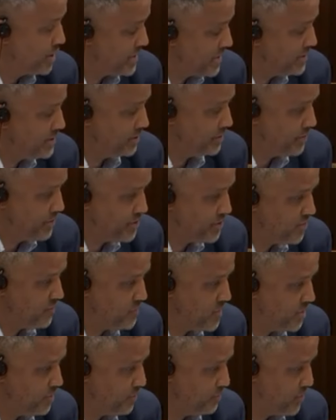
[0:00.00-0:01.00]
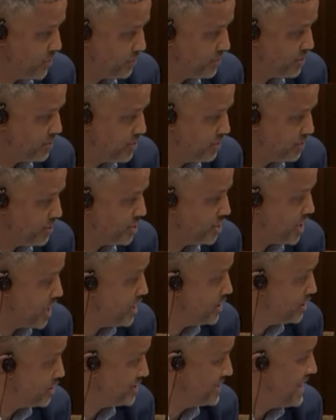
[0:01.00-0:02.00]
or dissolution of Mr. Bosano's
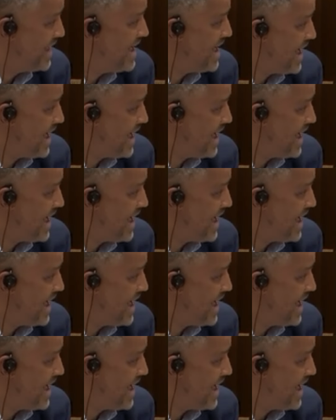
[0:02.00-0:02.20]
shares